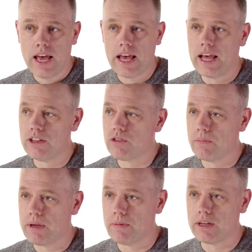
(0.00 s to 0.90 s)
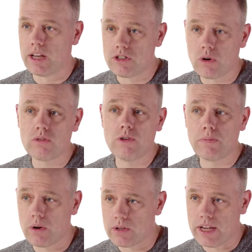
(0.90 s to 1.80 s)
And so it does go through a
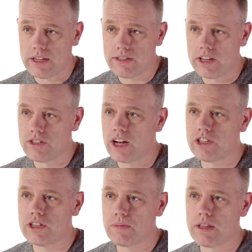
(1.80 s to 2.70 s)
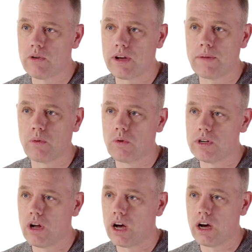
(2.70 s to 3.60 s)
process, and it's not just me throwing up a
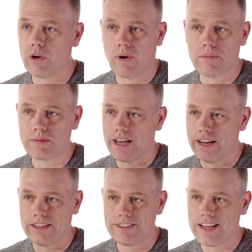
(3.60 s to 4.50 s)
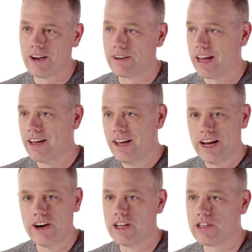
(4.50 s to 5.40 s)
Word doc on a website and saying, okay,
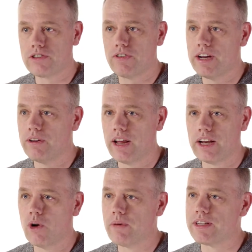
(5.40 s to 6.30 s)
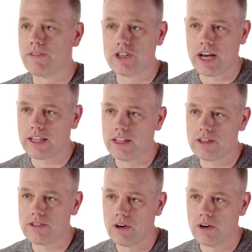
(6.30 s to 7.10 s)
here it is, it's free, and nobody's ever checked this.